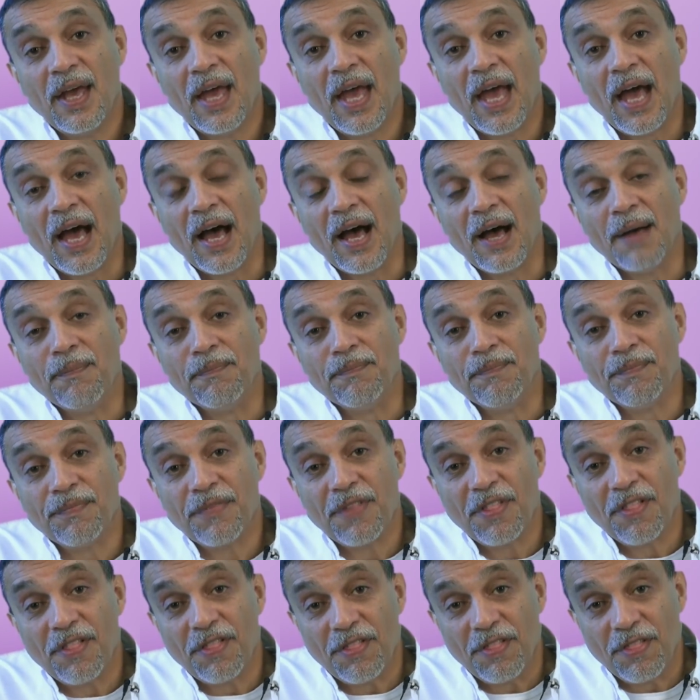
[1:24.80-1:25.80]

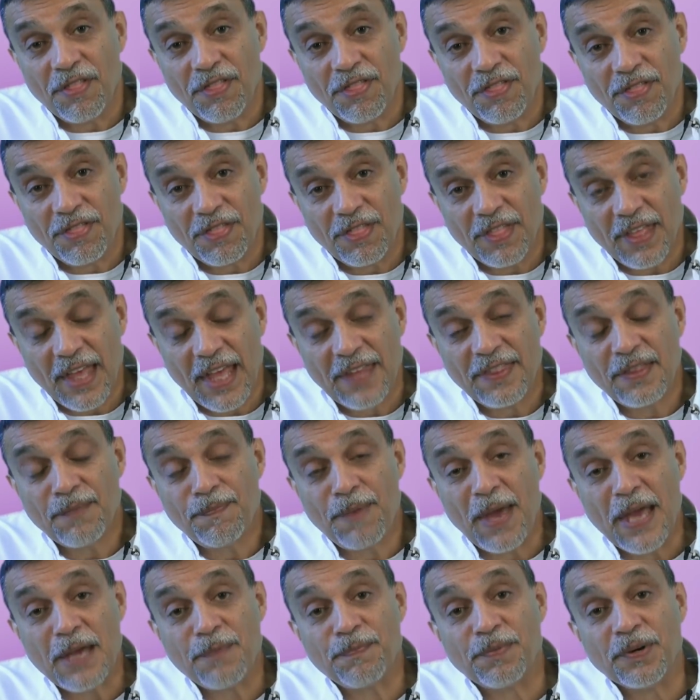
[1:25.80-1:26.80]
In the
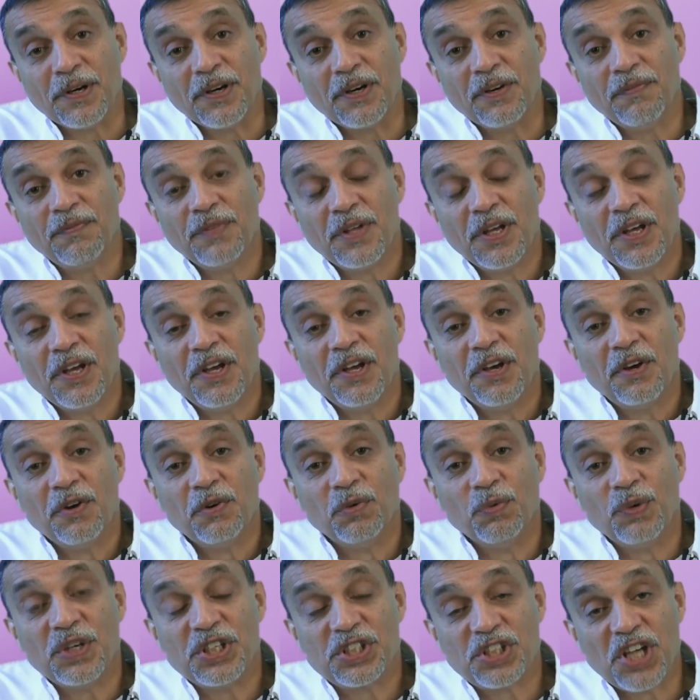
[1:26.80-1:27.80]
paper,
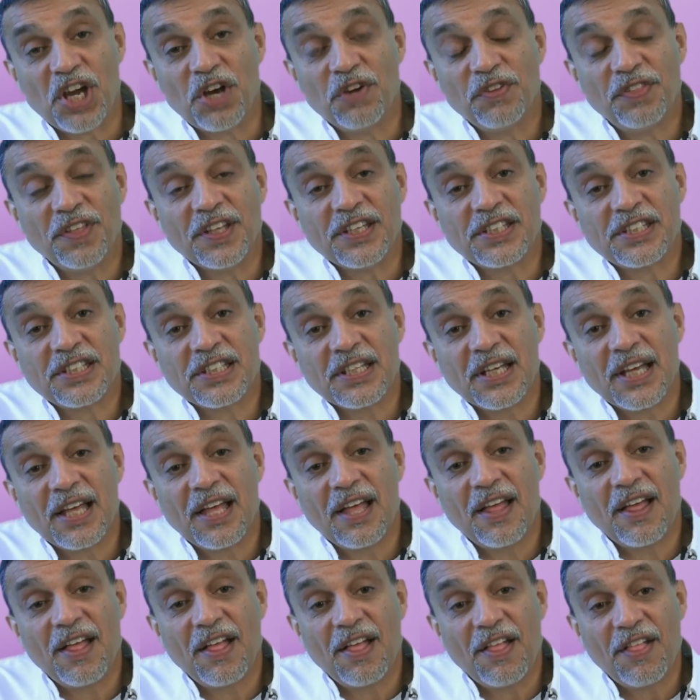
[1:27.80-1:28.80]
we show that
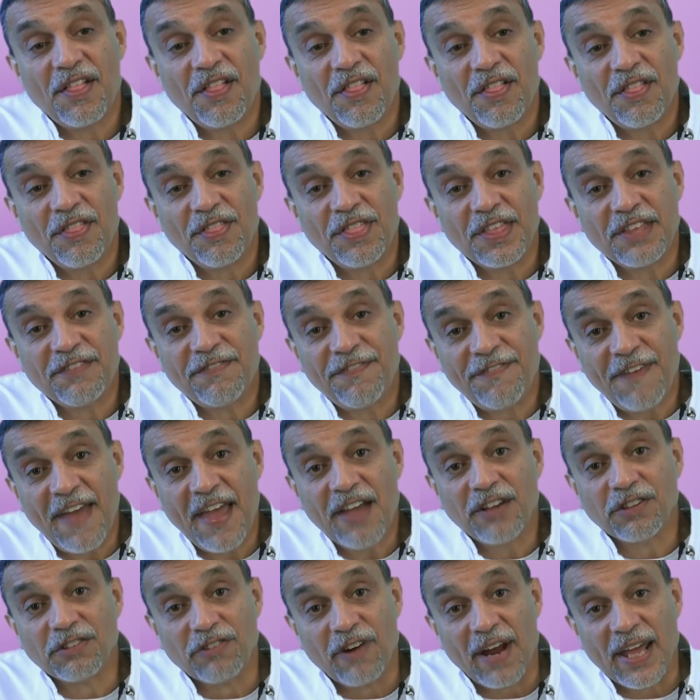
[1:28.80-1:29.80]
the
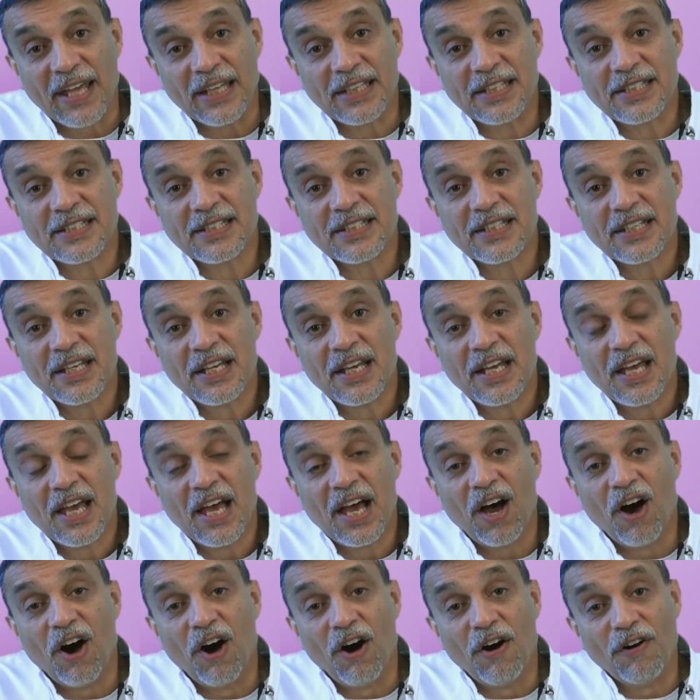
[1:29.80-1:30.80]
fail rate
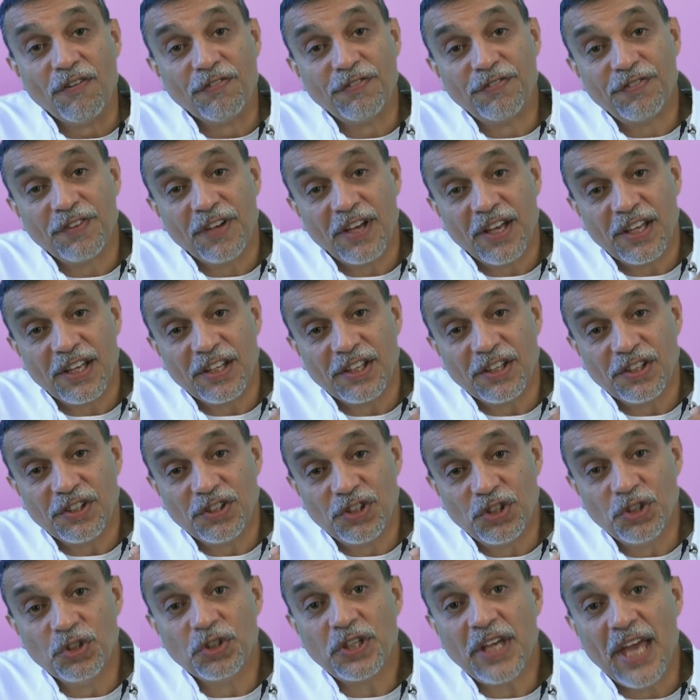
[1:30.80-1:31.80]
of
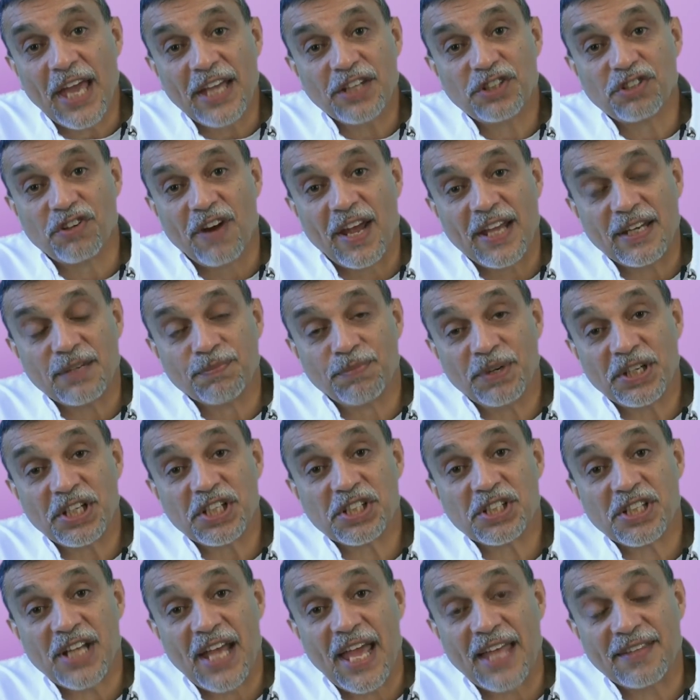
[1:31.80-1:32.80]
UK-trained
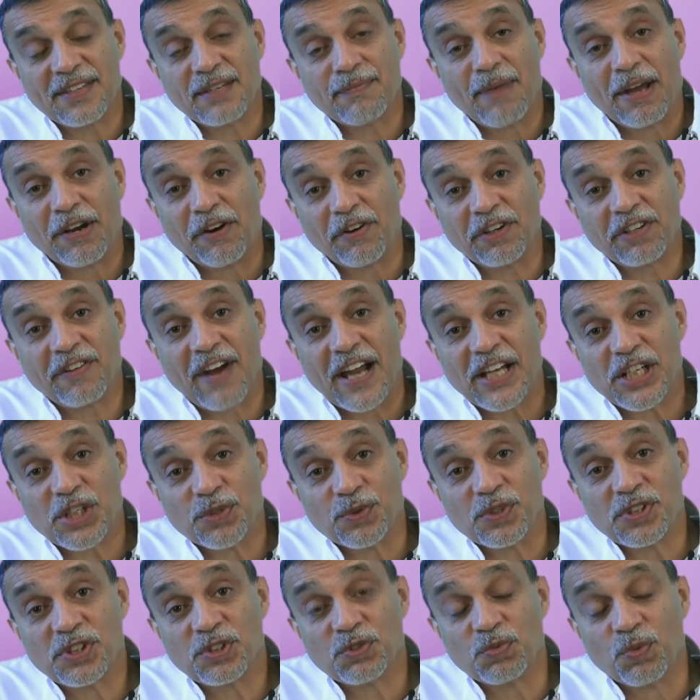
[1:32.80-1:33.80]
British ethnic minority
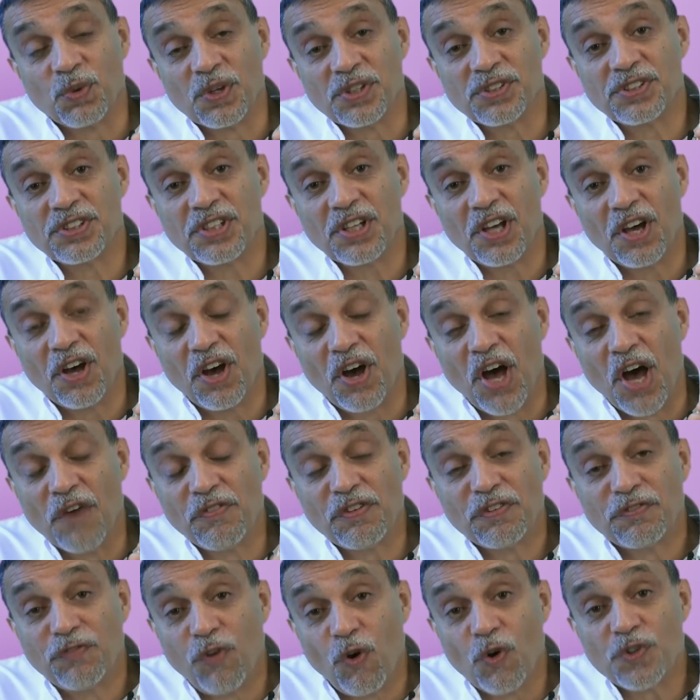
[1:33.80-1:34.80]
graduates was
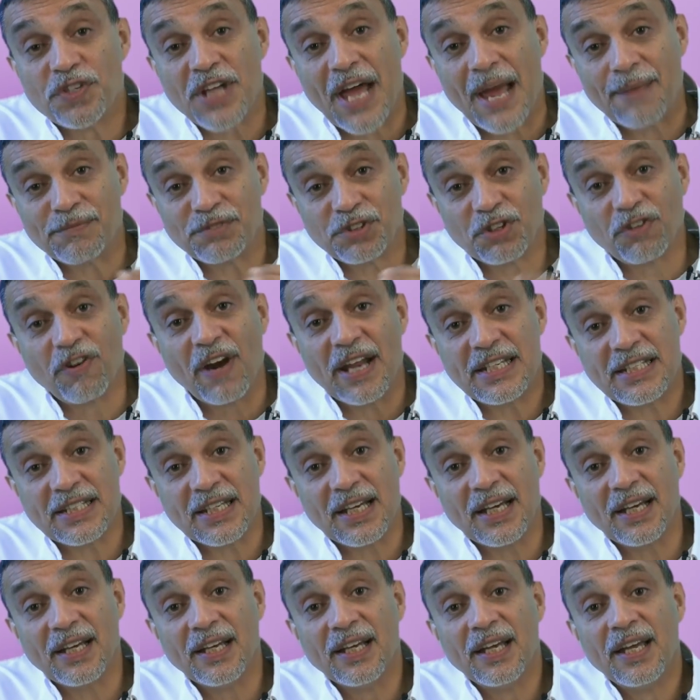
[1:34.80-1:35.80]
over 4 times
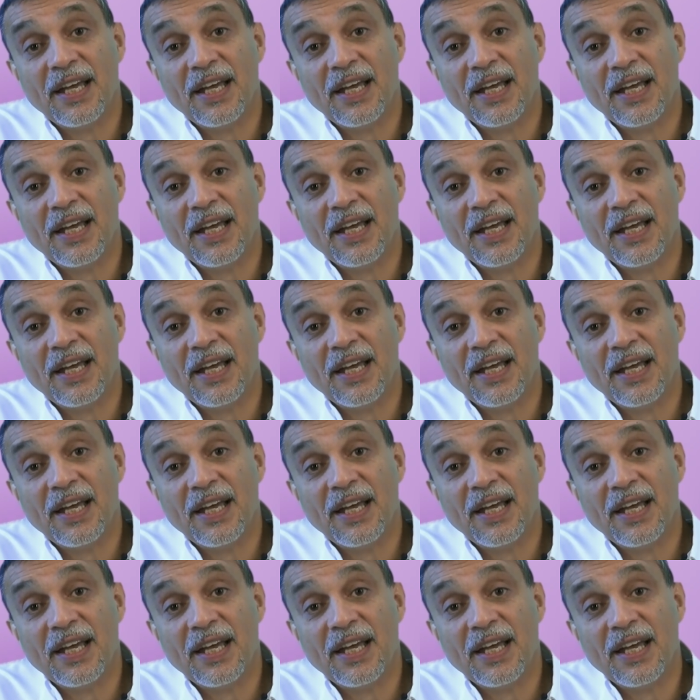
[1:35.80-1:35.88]
greater